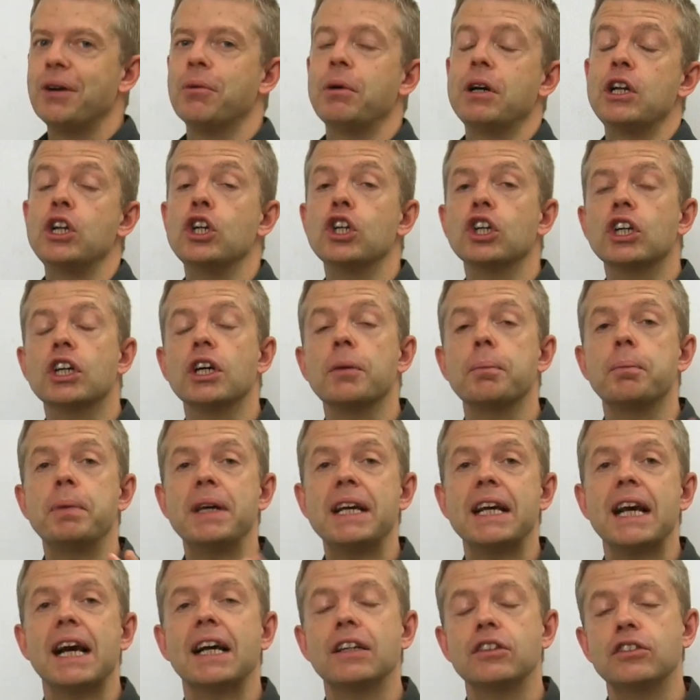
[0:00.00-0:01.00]
When you look at
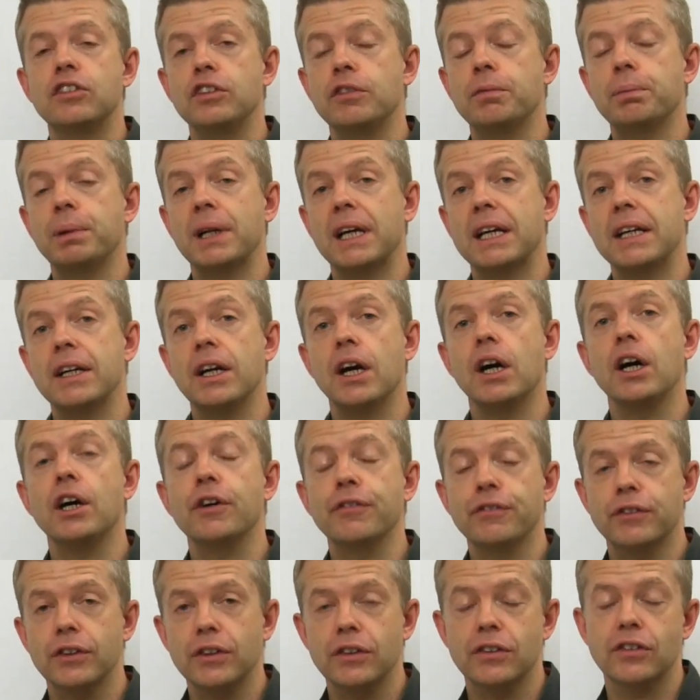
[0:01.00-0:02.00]
big hands you've played
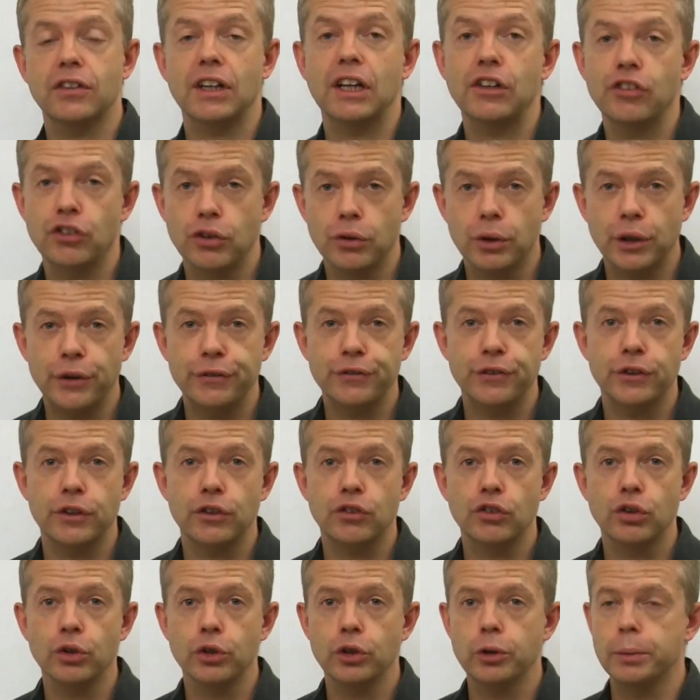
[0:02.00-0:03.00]
after the session or after
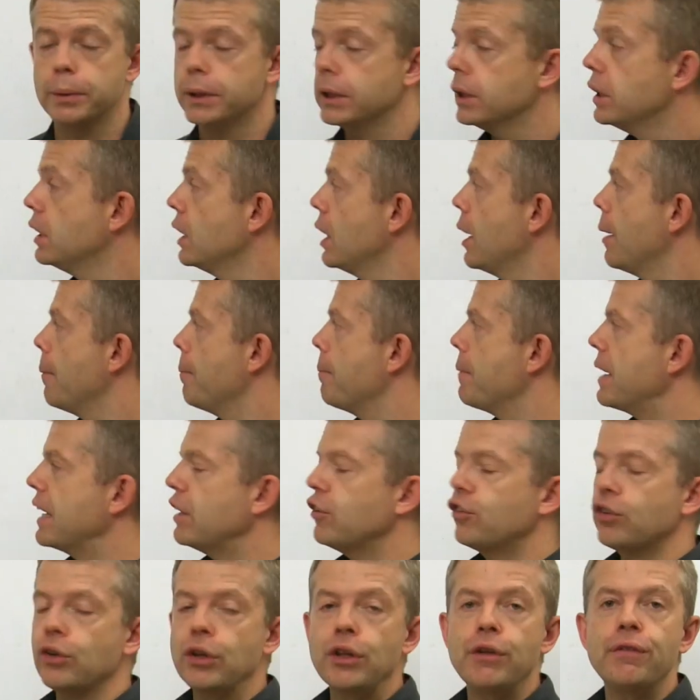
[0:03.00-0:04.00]
the tournament,
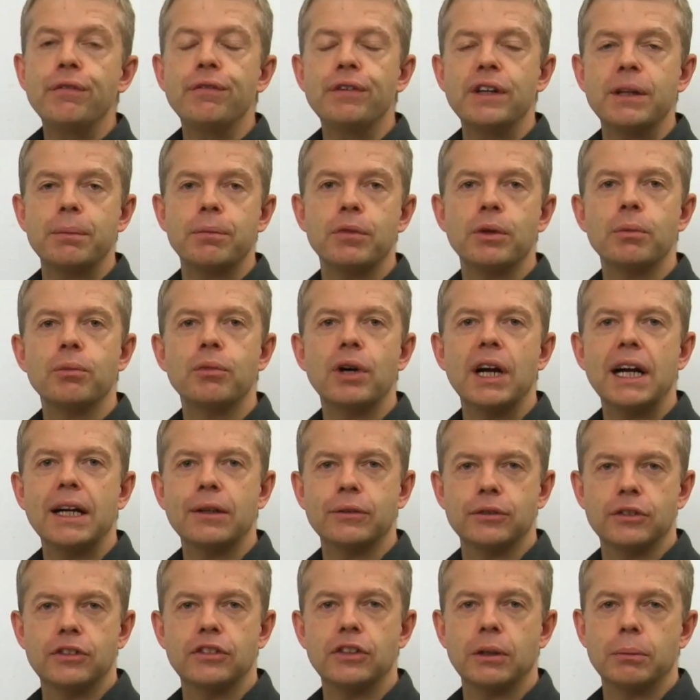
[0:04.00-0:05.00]
make sure you flip them
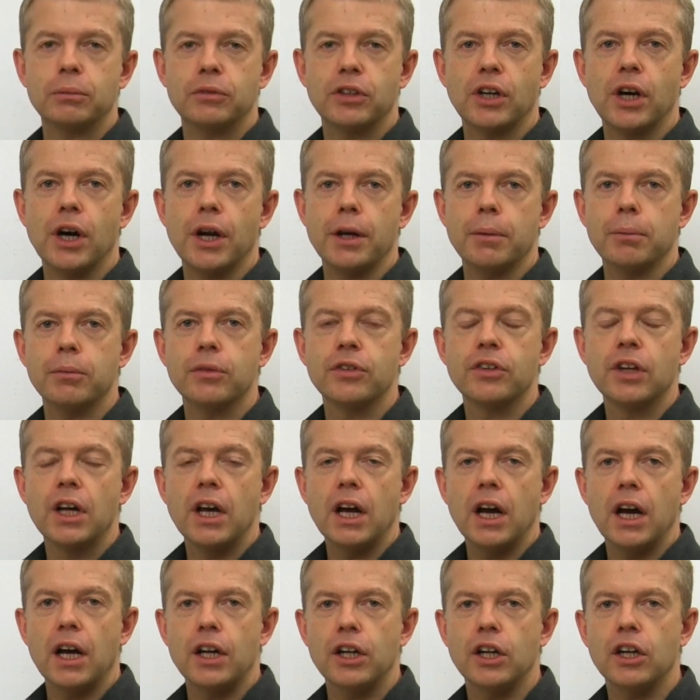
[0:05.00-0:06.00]
round sometimes
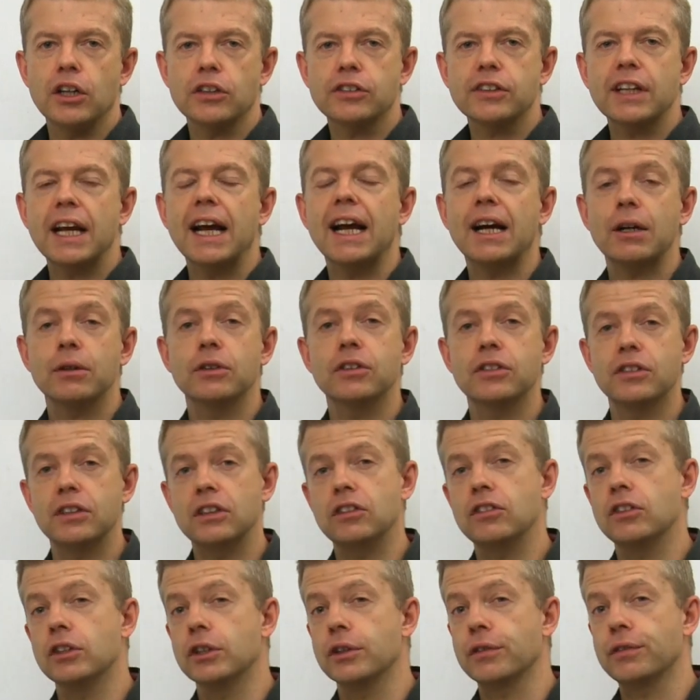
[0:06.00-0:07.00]
and ask, how does
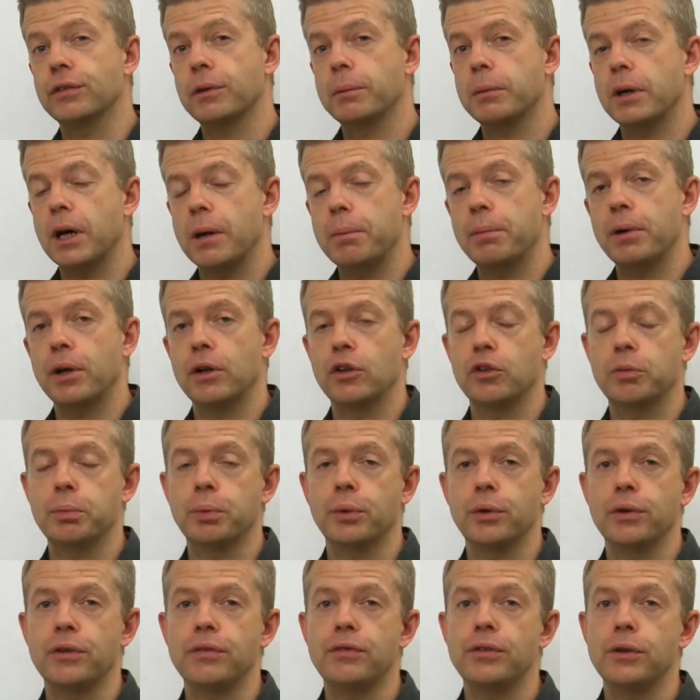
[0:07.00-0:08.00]
this look from my opponent's
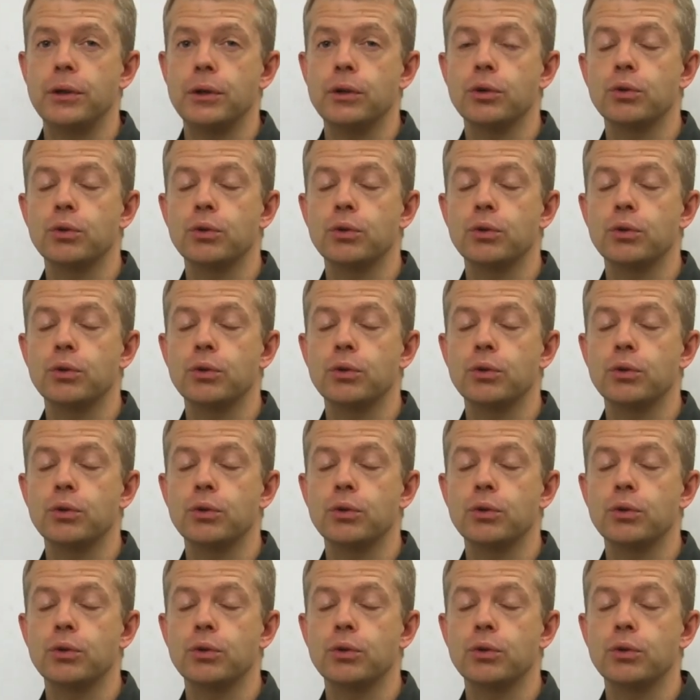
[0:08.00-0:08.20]
point of view?